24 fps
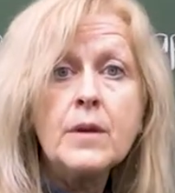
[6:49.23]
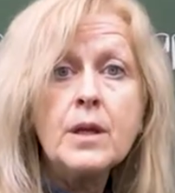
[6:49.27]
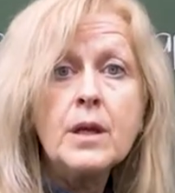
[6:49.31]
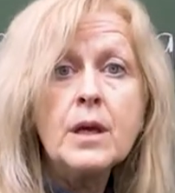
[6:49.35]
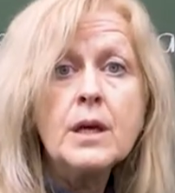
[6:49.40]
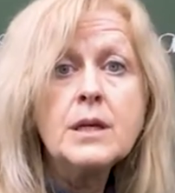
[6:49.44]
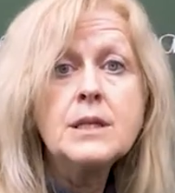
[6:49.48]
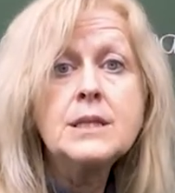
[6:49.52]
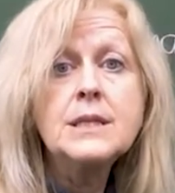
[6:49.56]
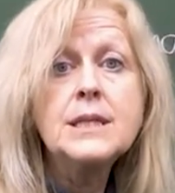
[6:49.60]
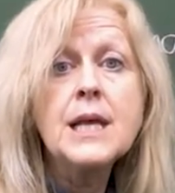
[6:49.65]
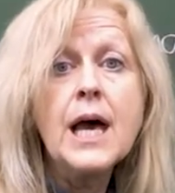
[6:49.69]

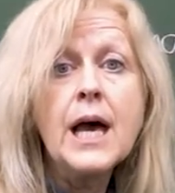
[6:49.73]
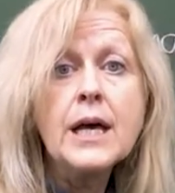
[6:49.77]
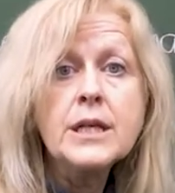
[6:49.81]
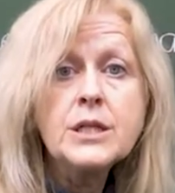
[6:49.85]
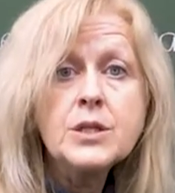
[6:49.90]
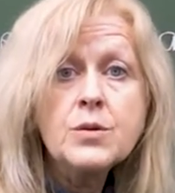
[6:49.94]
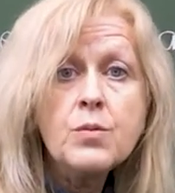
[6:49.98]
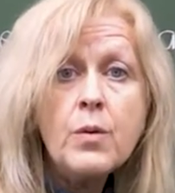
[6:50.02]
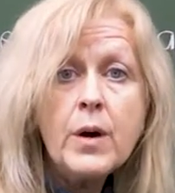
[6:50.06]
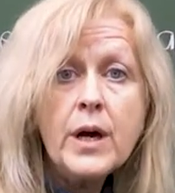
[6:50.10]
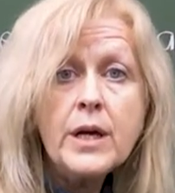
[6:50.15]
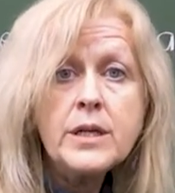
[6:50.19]
Because
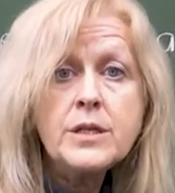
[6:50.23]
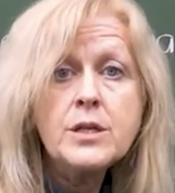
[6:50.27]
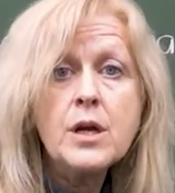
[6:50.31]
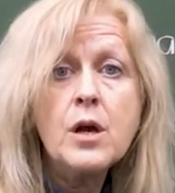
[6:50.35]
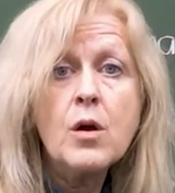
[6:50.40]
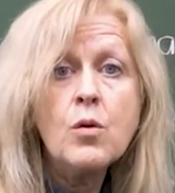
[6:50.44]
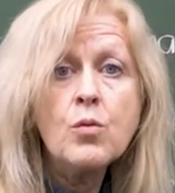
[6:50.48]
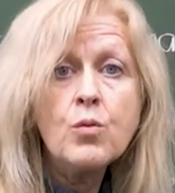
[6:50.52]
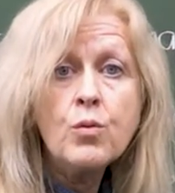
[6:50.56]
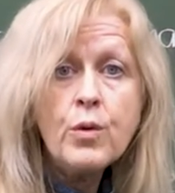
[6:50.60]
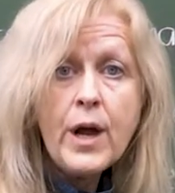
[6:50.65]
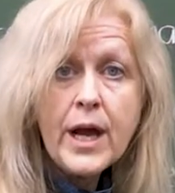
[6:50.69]
that's what
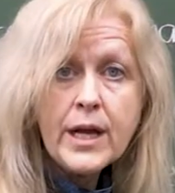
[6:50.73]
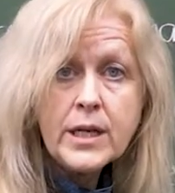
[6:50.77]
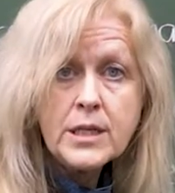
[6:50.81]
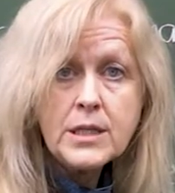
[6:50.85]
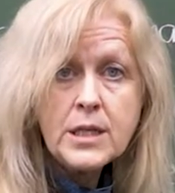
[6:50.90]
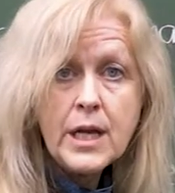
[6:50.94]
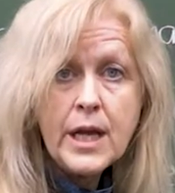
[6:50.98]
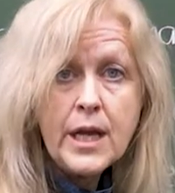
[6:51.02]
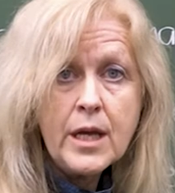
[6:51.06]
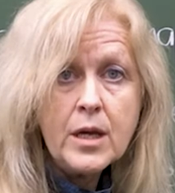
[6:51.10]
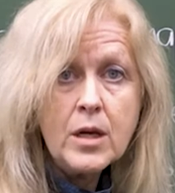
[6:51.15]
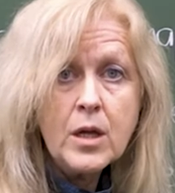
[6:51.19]
a
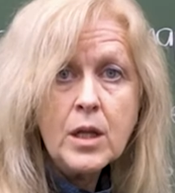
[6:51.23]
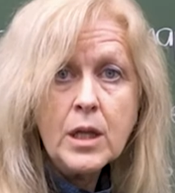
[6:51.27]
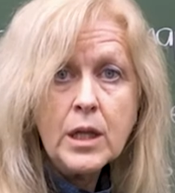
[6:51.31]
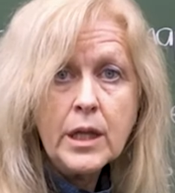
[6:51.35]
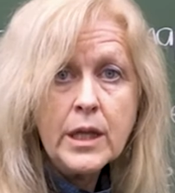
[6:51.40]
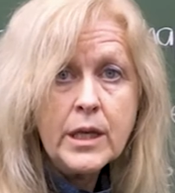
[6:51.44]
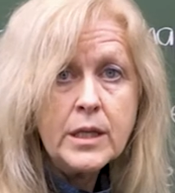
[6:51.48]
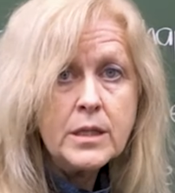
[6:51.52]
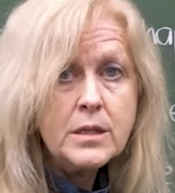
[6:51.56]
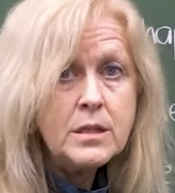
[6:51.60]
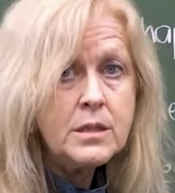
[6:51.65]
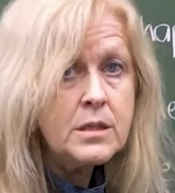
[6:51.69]
rectangle
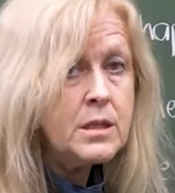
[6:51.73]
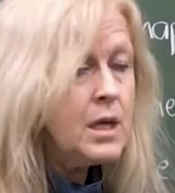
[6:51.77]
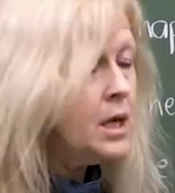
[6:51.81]
is.